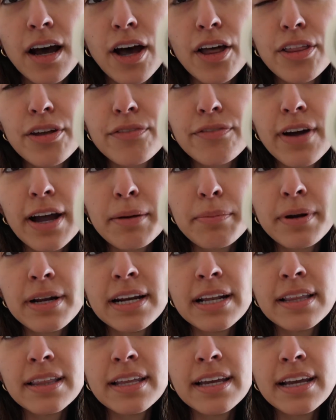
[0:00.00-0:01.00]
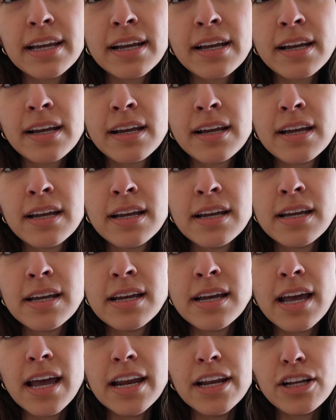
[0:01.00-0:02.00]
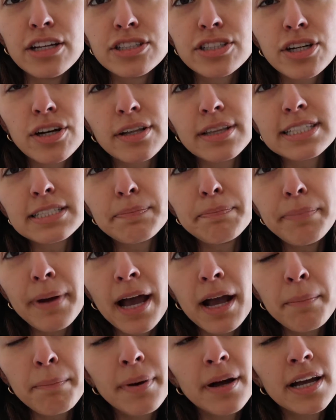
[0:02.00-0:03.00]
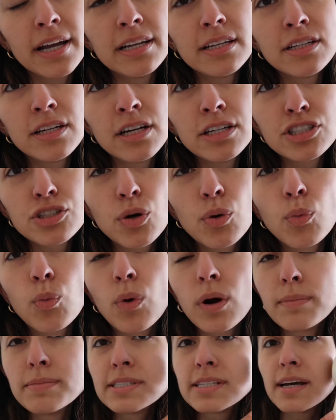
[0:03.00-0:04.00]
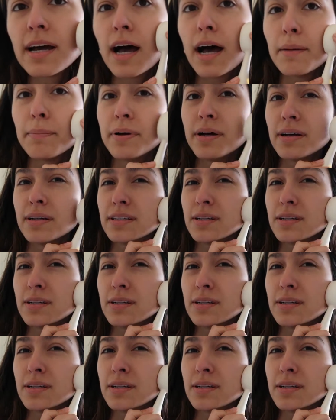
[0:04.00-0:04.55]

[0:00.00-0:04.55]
other vibrating thing, and you can turn on this back button so it warms it up,